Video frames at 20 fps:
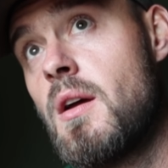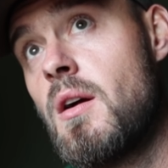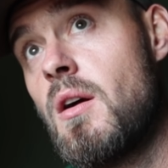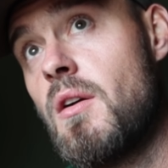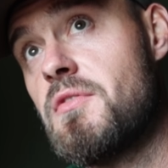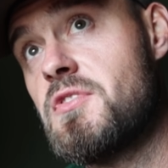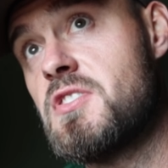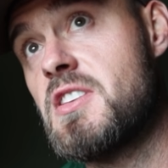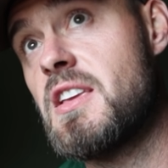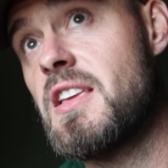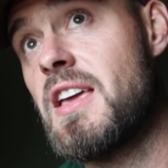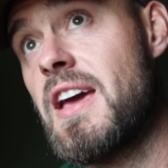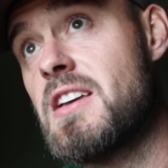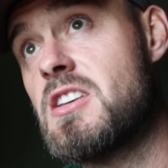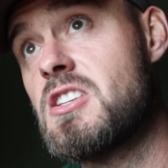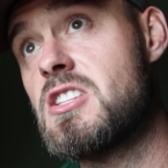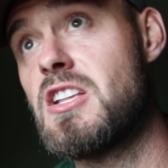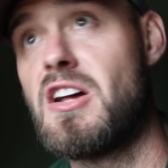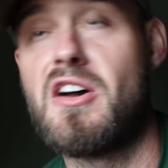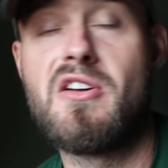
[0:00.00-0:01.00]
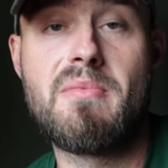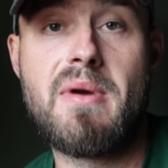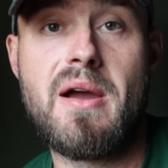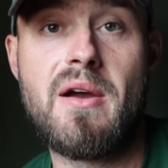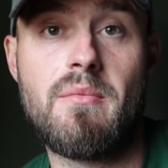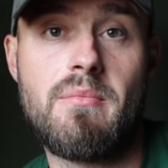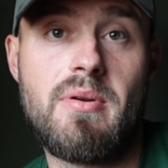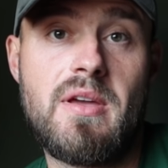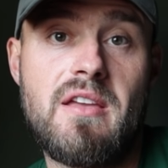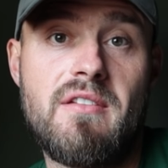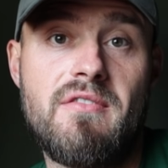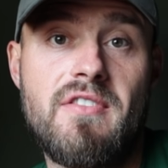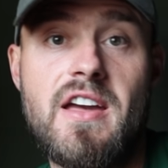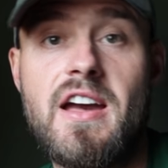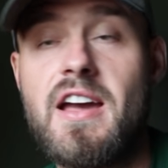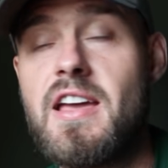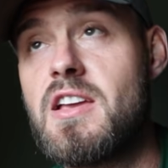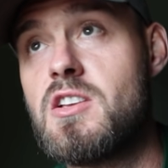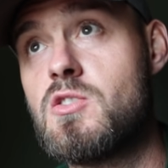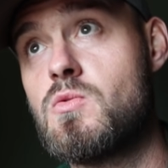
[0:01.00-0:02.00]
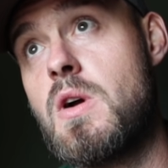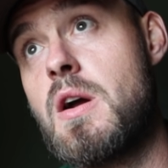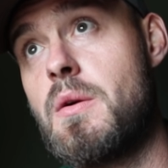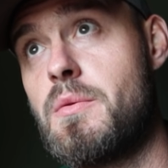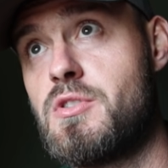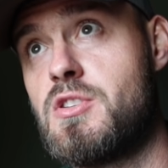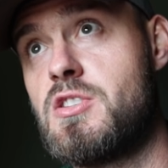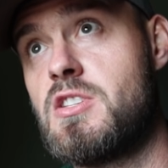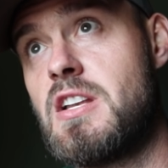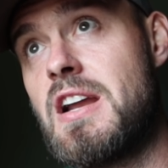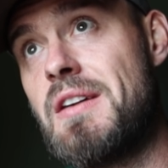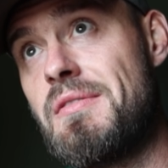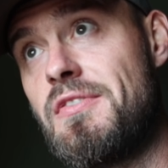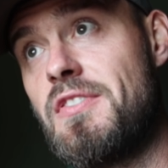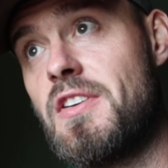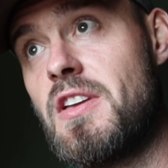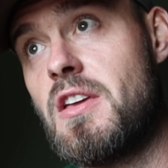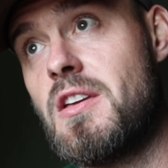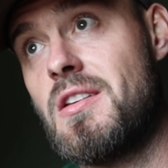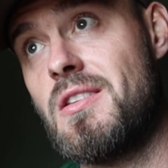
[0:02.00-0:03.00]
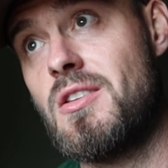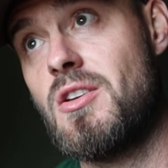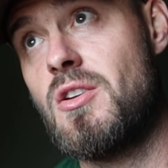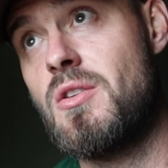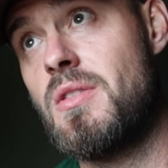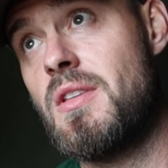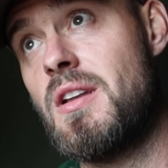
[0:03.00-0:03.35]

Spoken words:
Obviously get slow mount PVA as well, which is another thing you can do.